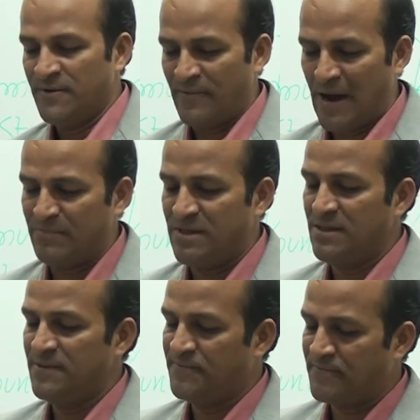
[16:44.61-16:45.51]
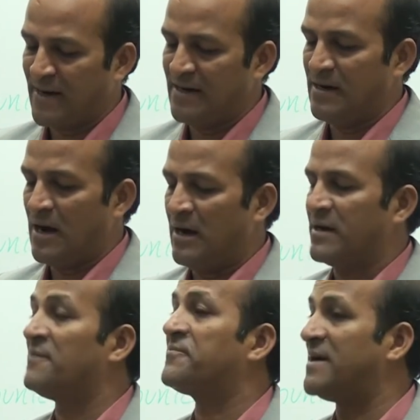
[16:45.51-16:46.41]
family, friend are
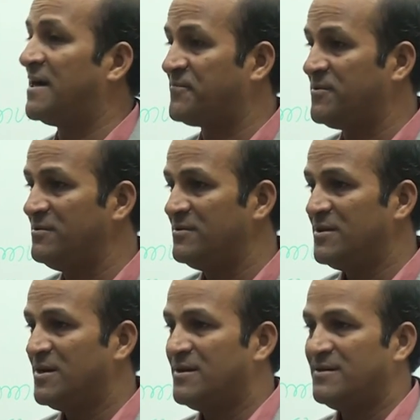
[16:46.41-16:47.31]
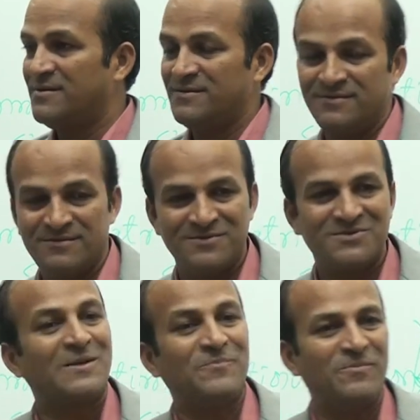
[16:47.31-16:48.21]
afraid of you?
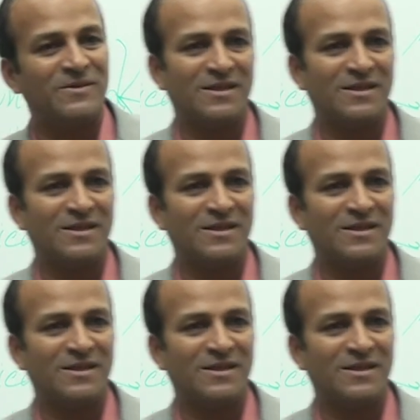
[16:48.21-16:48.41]
Some people